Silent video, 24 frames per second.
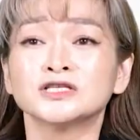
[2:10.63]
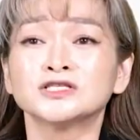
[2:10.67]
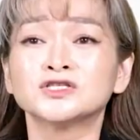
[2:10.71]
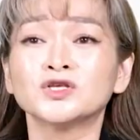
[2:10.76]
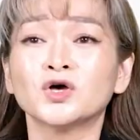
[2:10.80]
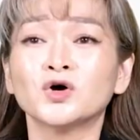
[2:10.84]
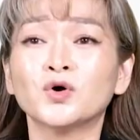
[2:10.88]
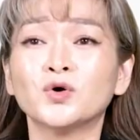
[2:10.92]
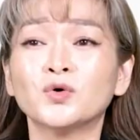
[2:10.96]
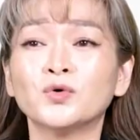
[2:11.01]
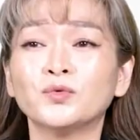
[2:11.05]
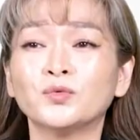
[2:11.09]

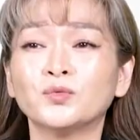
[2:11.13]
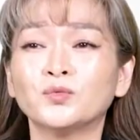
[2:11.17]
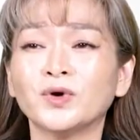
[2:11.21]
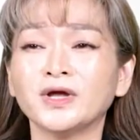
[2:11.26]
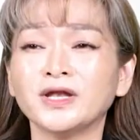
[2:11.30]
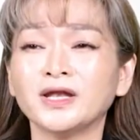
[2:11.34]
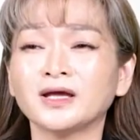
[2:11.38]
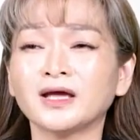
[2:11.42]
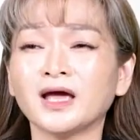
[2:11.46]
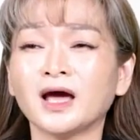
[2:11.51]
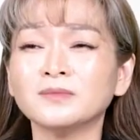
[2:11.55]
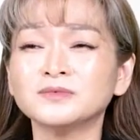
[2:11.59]
So
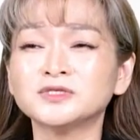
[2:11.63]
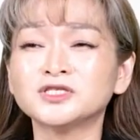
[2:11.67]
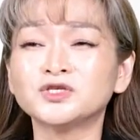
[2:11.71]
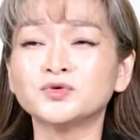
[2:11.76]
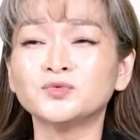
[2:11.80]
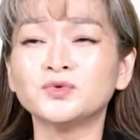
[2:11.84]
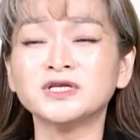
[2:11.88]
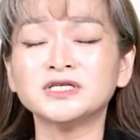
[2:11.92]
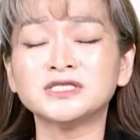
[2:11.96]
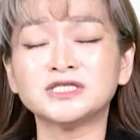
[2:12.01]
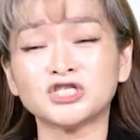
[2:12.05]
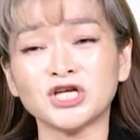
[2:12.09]
when it comes to
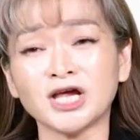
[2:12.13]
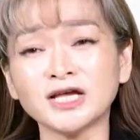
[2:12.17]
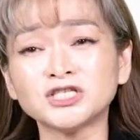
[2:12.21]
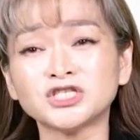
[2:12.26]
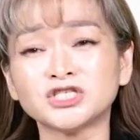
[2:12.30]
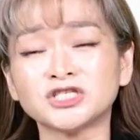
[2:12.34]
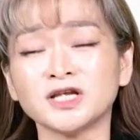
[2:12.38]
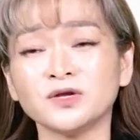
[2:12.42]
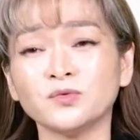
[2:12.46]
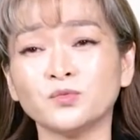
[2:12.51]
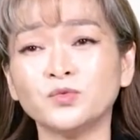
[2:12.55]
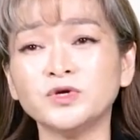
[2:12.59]

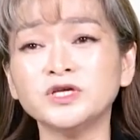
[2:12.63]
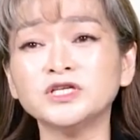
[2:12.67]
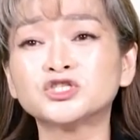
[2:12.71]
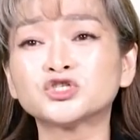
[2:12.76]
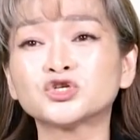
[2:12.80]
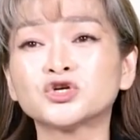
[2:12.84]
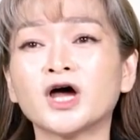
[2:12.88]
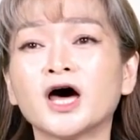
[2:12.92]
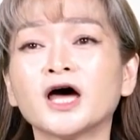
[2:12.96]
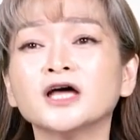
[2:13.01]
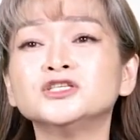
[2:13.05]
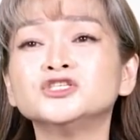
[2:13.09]
rejection, we
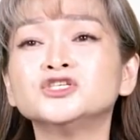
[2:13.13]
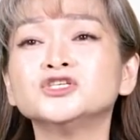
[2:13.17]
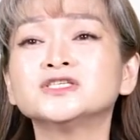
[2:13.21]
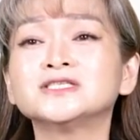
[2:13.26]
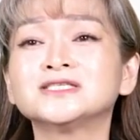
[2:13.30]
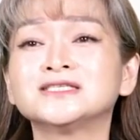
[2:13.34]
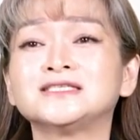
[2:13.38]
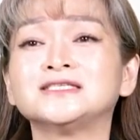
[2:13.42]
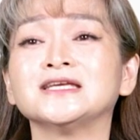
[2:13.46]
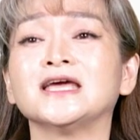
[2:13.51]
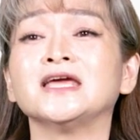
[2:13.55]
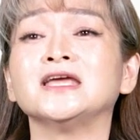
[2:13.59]
try to
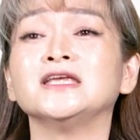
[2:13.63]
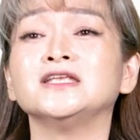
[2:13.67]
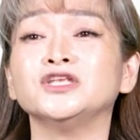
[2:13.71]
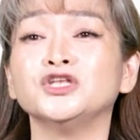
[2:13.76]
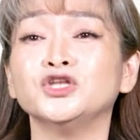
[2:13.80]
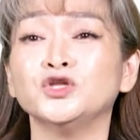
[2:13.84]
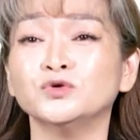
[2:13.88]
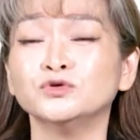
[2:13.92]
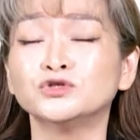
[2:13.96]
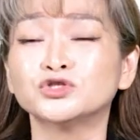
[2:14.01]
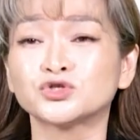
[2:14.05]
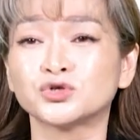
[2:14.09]
stay
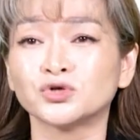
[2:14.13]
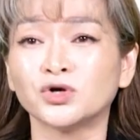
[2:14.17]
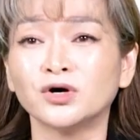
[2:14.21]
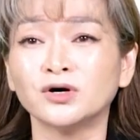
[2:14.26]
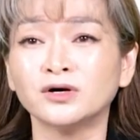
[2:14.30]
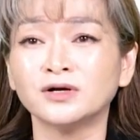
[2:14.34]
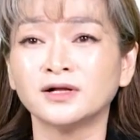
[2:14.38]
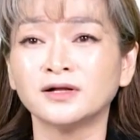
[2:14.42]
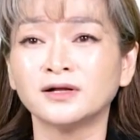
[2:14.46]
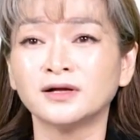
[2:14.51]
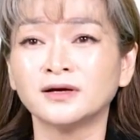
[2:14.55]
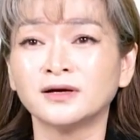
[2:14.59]

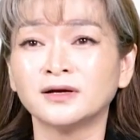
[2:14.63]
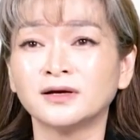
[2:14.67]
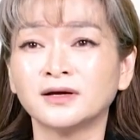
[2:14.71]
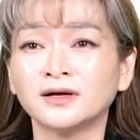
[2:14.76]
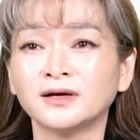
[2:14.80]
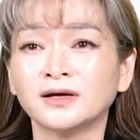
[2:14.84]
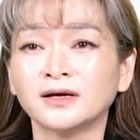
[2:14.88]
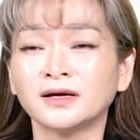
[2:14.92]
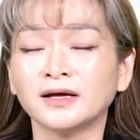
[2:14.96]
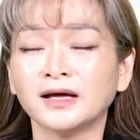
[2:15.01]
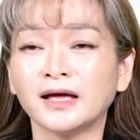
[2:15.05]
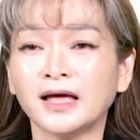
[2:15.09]
neutral.
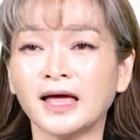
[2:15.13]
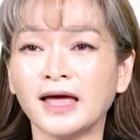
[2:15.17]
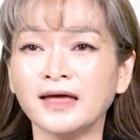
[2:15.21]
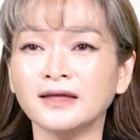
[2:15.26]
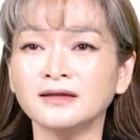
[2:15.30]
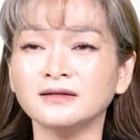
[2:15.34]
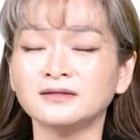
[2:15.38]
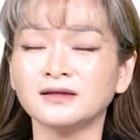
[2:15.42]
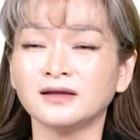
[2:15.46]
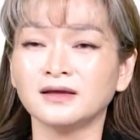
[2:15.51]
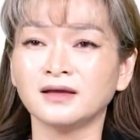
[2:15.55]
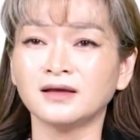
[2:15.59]

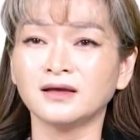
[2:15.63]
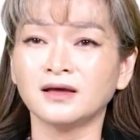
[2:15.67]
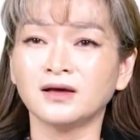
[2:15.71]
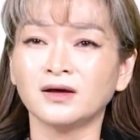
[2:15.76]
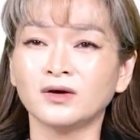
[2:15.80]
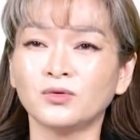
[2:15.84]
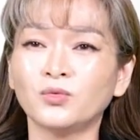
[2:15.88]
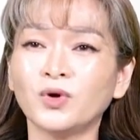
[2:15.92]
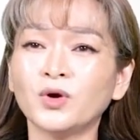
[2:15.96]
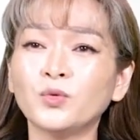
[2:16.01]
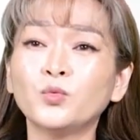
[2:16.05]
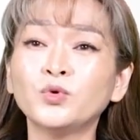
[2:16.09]
And
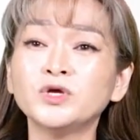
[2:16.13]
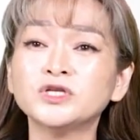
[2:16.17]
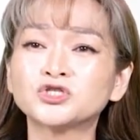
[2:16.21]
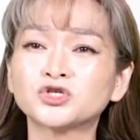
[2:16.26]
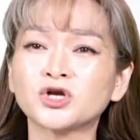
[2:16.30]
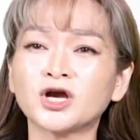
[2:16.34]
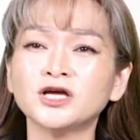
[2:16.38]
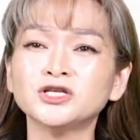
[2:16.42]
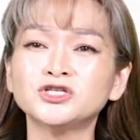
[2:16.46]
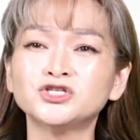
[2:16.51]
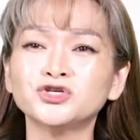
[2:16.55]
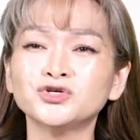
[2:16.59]
when we
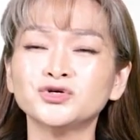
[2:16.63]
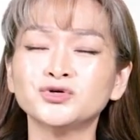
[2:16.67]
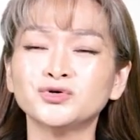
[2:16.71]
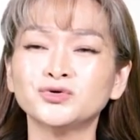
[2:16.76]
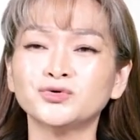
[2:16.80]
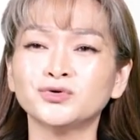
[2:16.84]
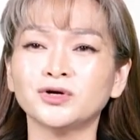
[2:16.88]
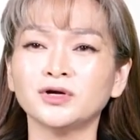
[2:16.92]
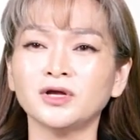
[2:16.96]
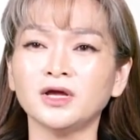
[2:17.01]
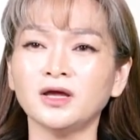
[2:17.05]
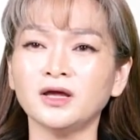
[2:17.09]
try
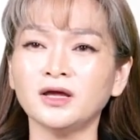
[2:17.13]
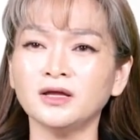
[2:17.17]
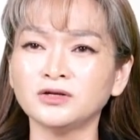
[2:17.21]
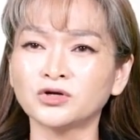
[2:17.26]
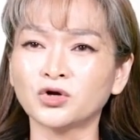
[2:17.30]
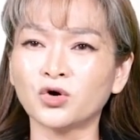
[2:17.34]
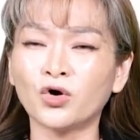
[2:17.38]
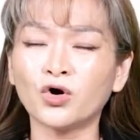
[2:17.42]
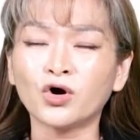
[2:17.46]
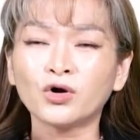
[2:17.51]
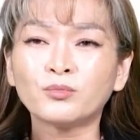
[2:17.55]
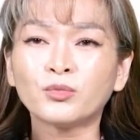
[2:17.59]
to
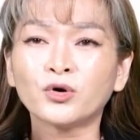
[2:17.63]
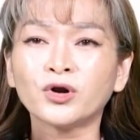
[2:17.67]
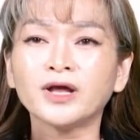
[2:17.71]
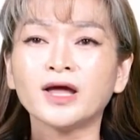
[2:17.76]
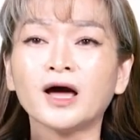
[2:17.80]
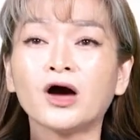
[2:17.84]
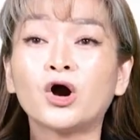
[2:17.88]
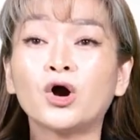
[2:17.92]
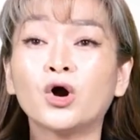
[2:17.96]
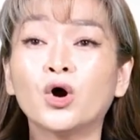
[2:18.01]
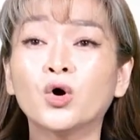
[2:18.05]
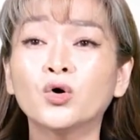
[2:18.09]
incorporate
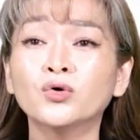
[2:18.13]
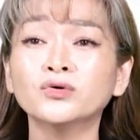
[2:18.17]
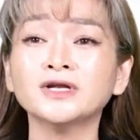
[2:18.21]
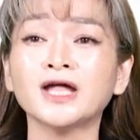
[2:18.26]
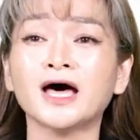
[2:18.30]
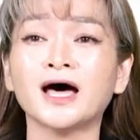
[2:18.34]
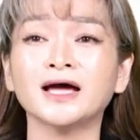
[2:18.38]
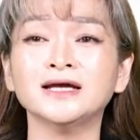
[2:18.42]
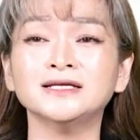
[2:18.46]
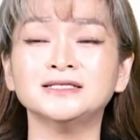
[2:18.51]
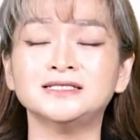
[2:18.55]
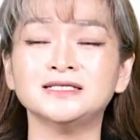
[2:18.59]
our
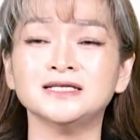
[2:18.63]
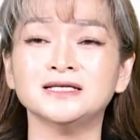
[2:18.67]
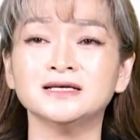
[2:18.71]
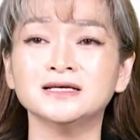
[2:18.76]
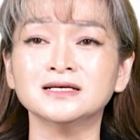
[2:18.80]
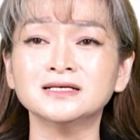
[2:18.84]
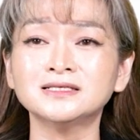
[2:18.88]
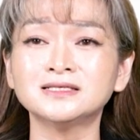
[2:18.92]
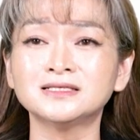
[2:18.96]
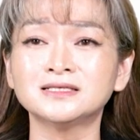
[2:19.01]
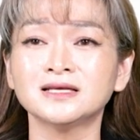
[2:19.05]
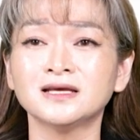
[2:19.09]
own
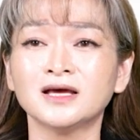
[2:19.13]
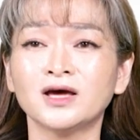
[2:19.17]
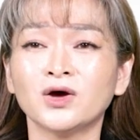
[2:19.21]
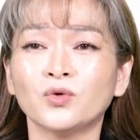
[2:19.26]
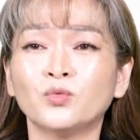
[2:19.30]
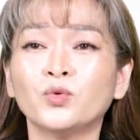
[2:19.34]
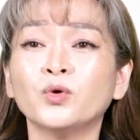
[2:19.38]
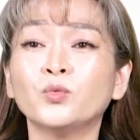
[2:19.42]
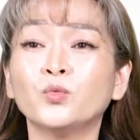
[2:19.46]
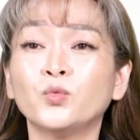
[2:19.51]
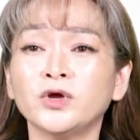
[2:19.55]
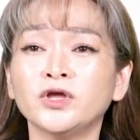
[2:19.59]
ideas
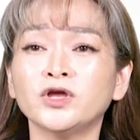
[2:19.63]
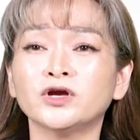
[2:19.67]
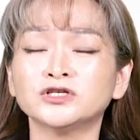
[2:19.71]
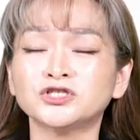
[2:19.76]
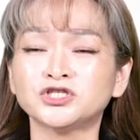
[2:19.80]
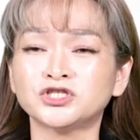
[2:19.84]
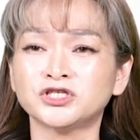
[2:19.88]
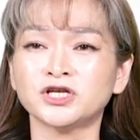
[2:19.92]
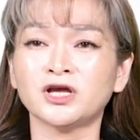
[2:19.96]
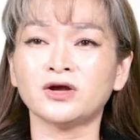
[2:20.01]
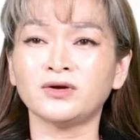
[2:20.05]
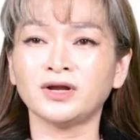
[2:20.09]
when we are
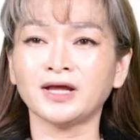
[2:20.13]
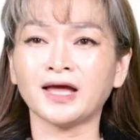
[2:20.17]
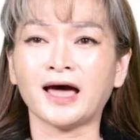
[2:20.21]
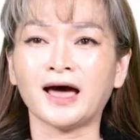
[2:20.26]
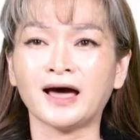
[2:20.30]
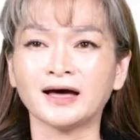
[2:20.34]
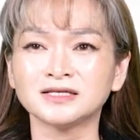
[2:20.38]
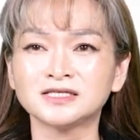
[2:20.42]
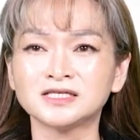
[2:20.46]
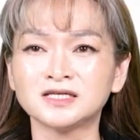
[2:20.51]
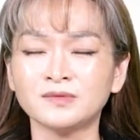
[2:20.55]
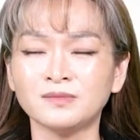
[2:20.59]
sharing
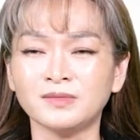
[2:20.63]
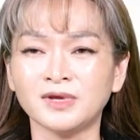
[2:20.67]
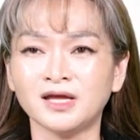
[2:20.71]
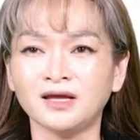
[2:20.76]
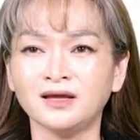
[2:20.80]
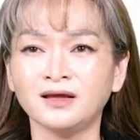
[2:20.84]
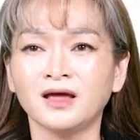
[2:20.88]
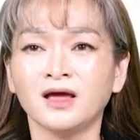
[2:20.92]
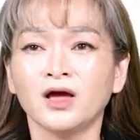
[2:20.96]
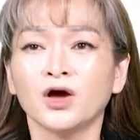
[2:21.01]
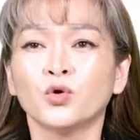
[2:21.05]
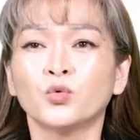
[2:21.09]

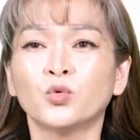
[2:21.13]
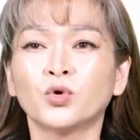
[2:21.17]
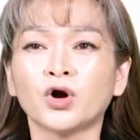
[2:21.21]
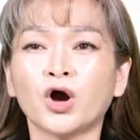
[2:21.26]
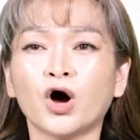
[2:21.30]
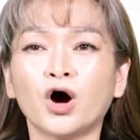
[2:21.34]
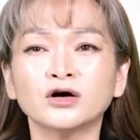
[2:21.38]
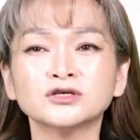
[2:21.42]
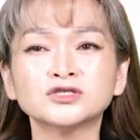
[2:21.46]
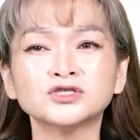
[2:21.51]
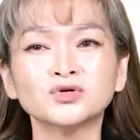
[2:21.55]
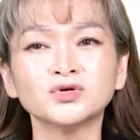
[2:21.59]
Atomy, we're
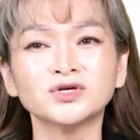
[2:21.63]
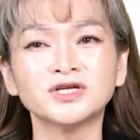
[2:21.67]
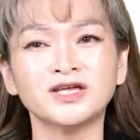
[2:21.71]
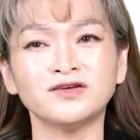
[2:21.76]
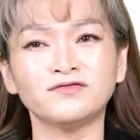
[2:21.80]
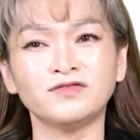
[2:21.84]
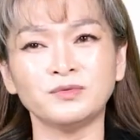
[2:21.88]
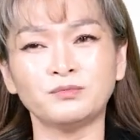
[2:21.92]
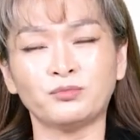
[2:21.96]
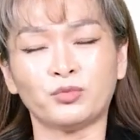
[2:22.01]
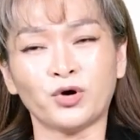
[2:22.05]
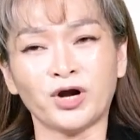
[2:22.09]
also
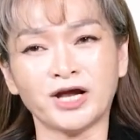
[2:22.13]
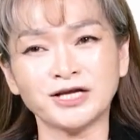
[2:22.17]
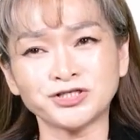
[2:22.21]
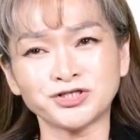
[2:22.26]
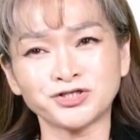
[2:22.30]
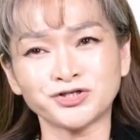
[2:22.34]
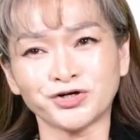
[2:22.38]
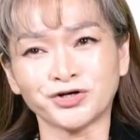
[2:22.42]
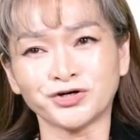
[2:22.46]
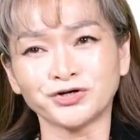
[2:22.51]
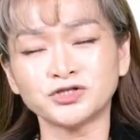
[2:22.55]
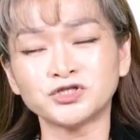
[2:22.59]
giving
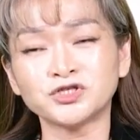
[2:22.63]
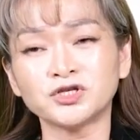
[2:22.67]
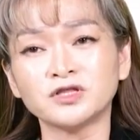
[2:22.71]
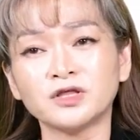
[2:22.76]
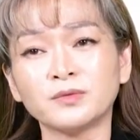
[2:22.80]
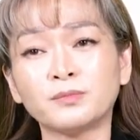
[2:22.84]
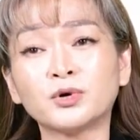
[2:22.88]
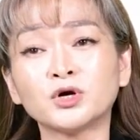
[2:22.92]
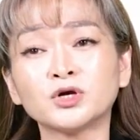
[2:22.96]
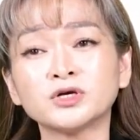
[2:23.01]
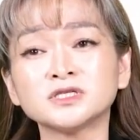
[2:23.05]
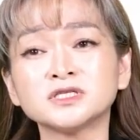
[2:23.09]
pressure to
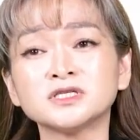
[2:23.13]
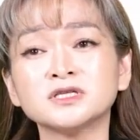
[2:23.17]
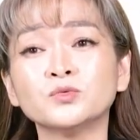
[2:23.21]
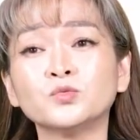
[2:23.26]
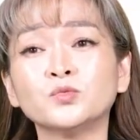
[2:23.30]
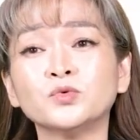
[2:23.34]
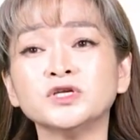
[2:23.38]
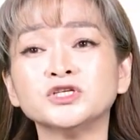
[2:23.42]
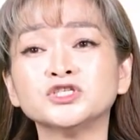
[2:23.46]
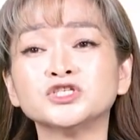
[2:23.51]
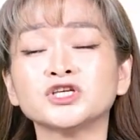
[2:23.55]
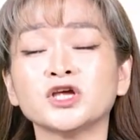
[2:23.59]
the
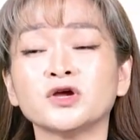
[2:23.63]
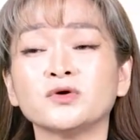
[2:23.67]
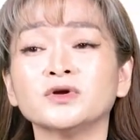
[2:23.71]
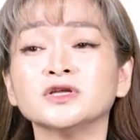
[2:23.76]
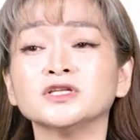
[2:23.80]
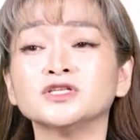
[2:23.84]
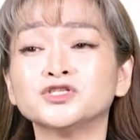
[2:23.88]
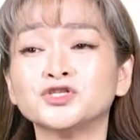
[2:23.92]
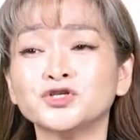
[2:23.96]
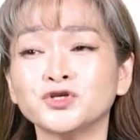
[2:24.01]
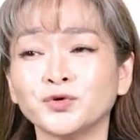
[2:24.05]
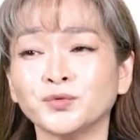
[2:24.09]
person we share
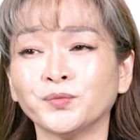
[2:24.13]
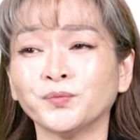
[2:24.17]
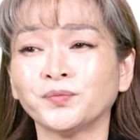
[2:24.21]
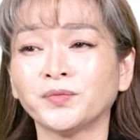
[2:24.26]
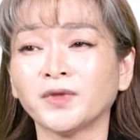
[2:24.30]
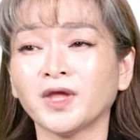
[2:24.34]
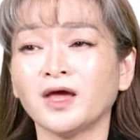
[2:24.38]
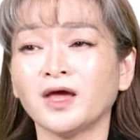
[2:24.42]
it to.